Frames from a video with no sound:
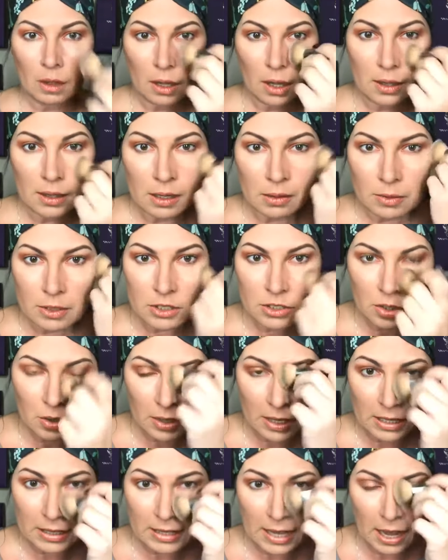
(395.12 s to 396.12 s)
And then once you
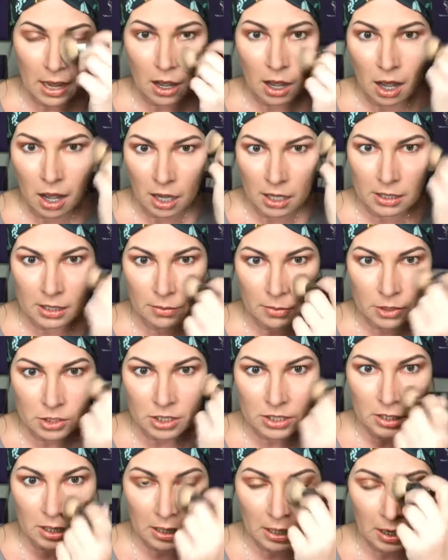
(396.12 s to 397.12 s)
get that on, then we're
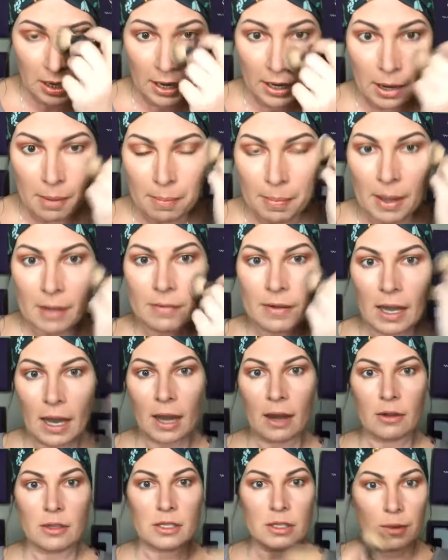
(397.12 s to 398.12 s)
just going to kind of buff it
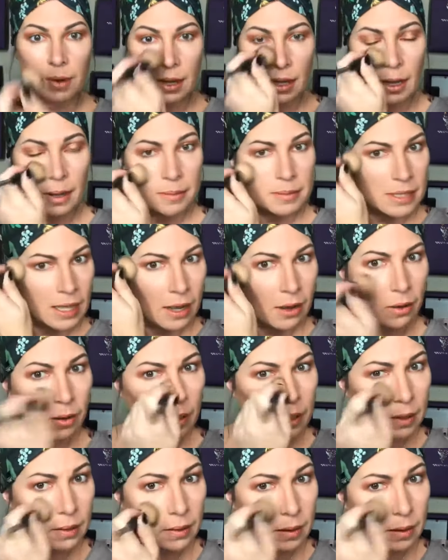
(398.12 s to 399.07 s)
out so it comes out,